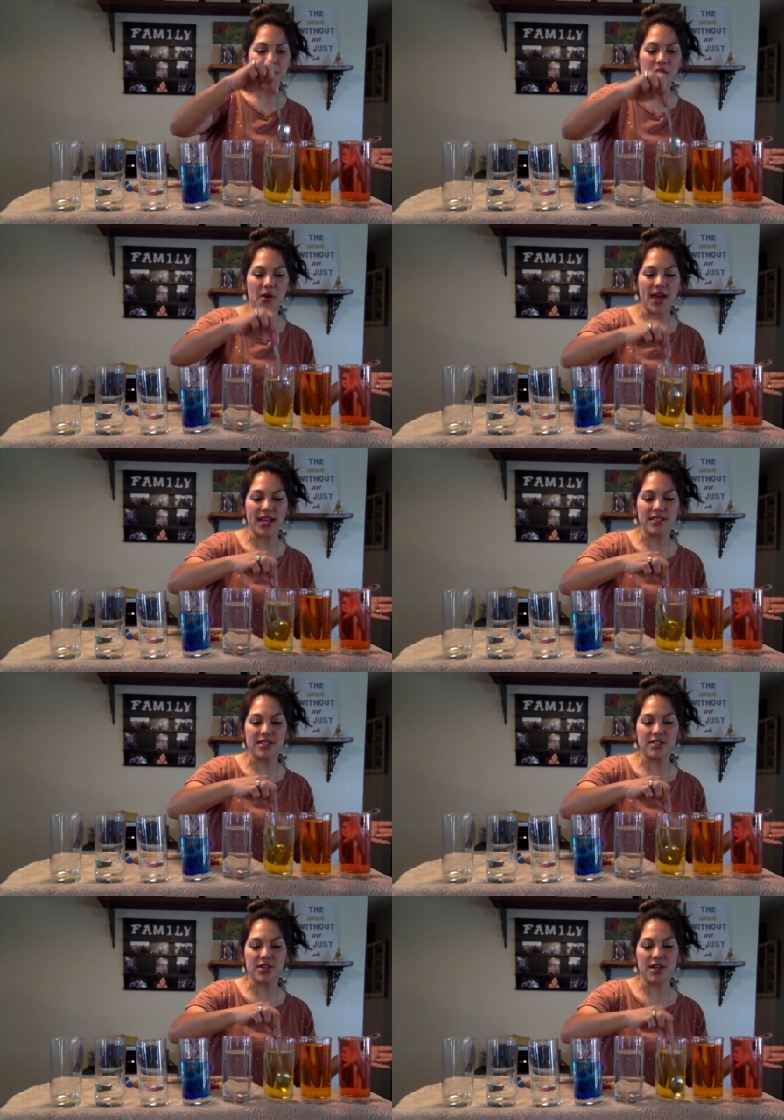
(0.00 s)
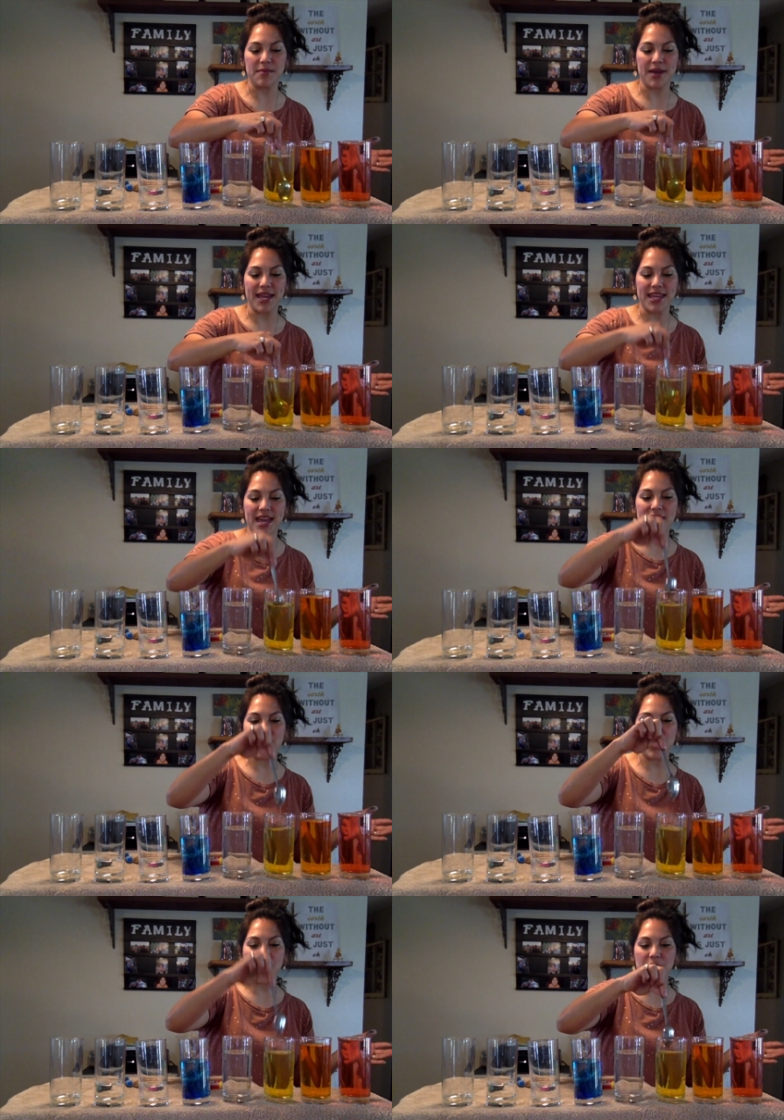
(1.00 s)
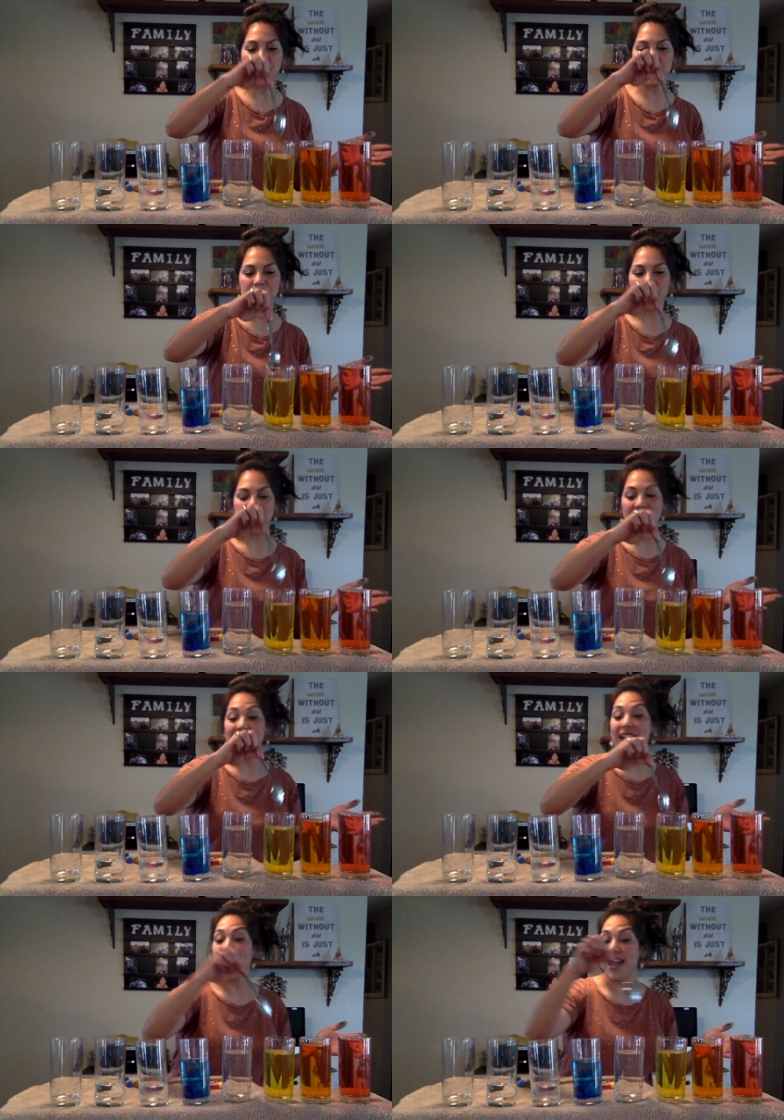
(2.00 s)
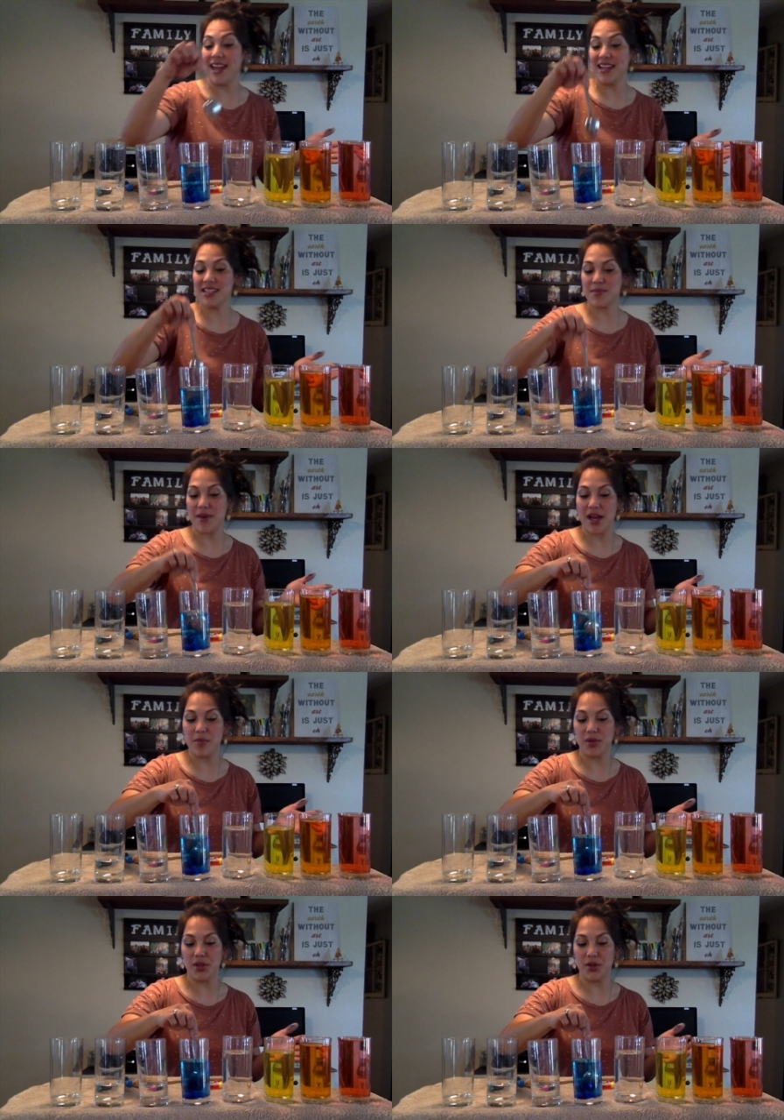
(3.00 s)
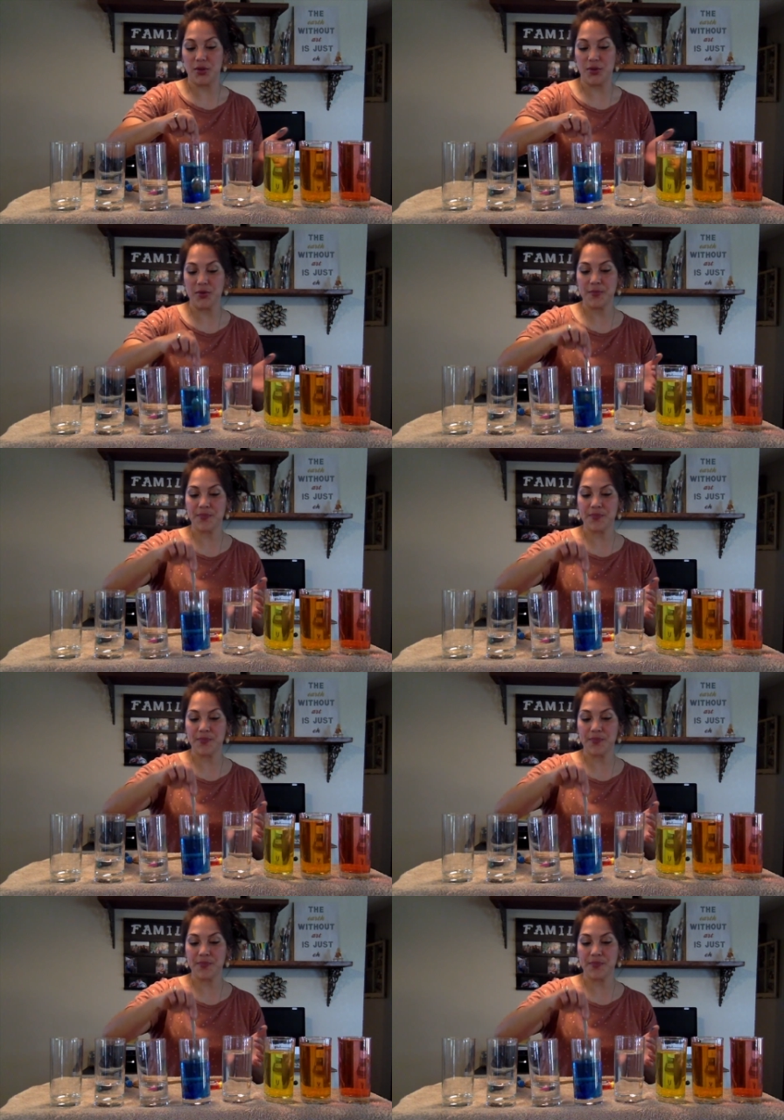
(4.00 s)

gonna go ahead and stir in my yellow and my blue.